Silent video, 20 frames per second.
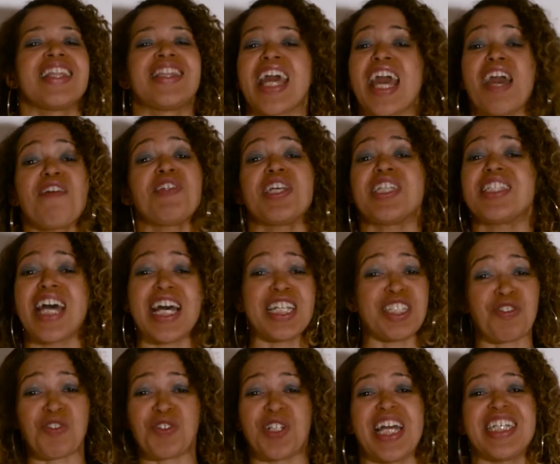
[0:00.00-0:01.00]
they have an
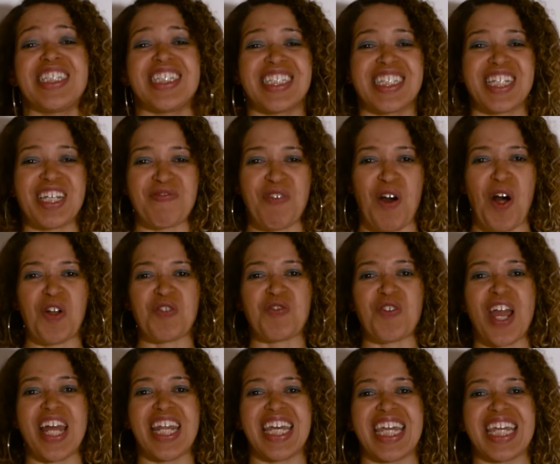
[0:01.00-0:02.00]
intense relationship
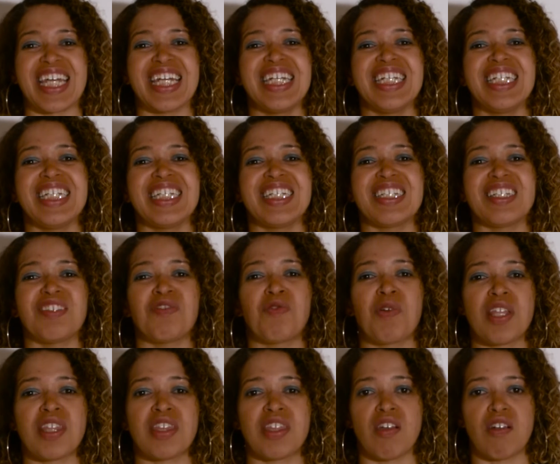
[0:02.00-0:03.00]
already uh,
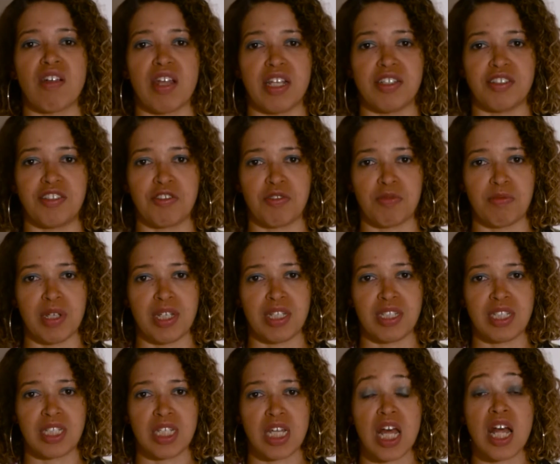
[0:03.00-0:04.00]
with their instrument.
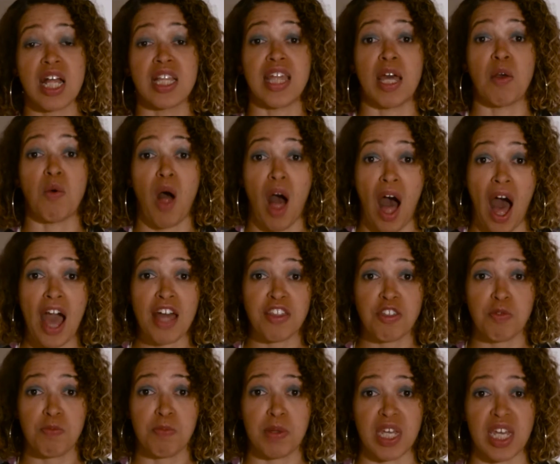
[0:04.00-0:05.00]
They will
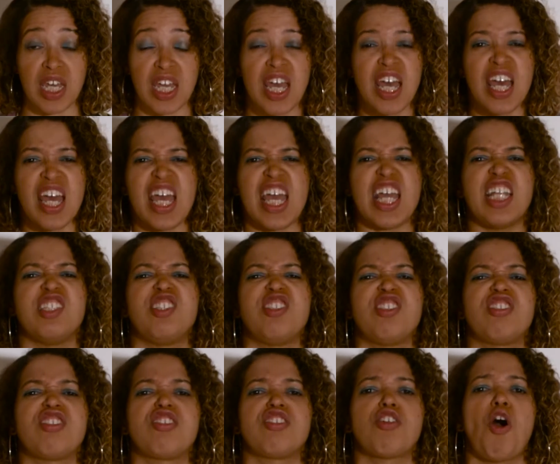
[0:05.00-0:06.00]
either be in
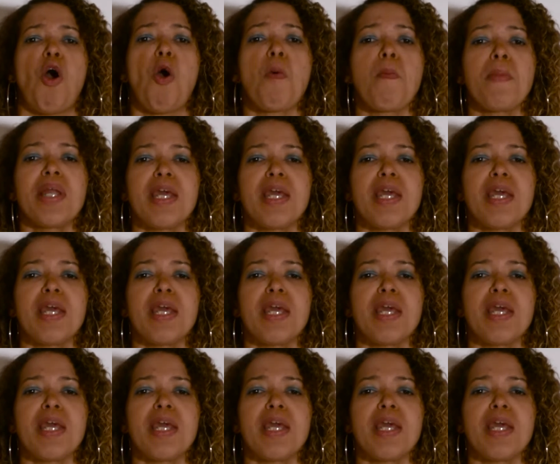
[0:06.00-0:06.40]
so